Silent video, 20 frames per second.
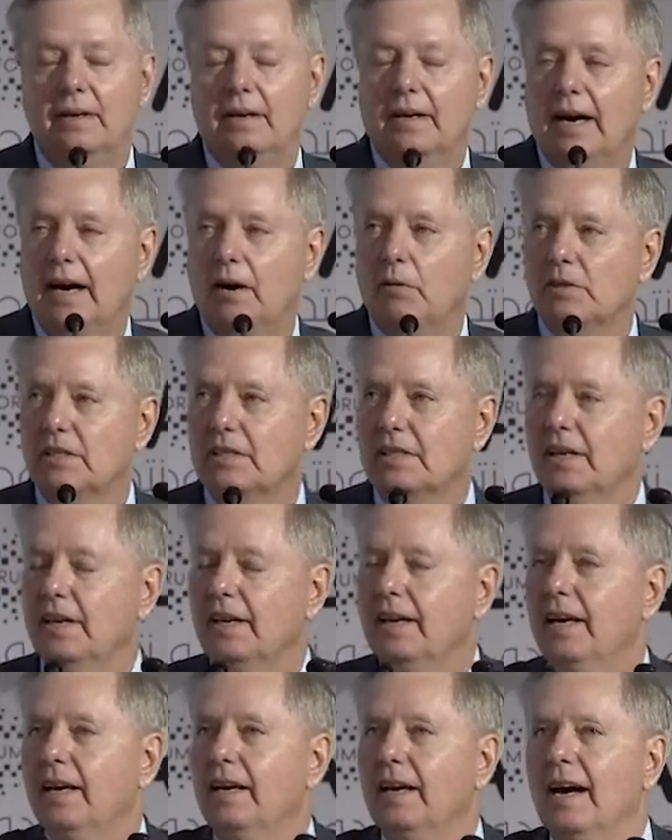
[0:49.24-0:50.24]
I was
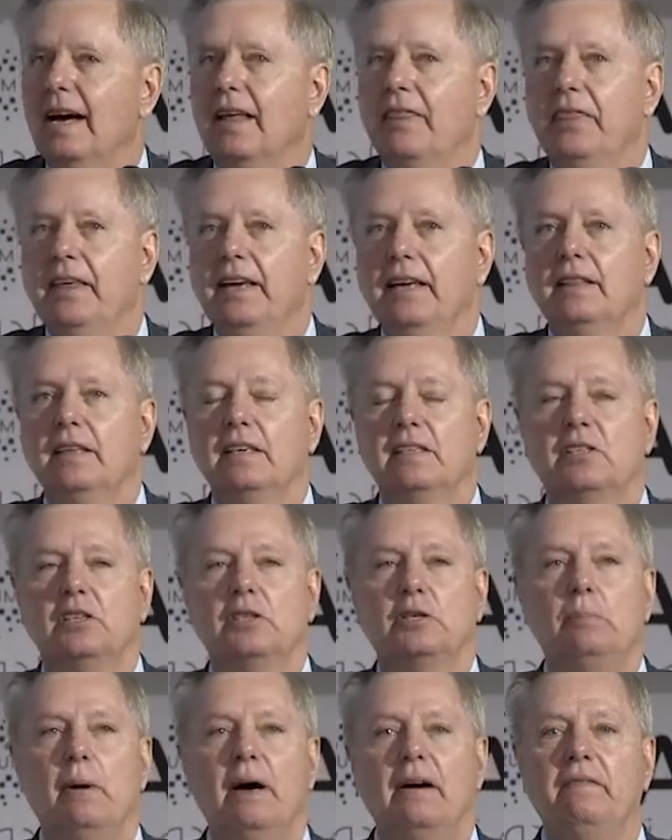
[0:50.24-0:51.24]
thinking, I think this
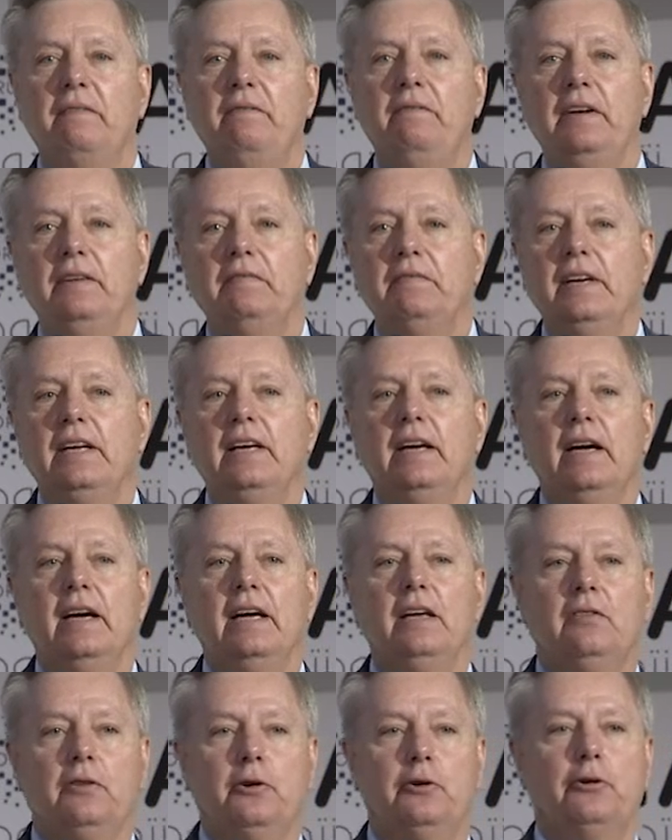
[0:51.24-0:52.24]
is my
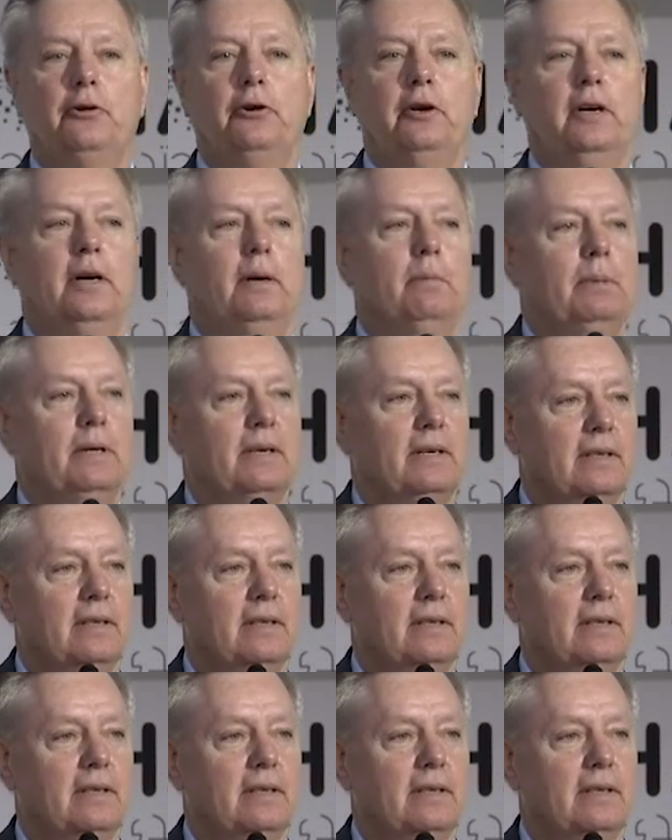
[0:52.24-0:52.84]
58th trip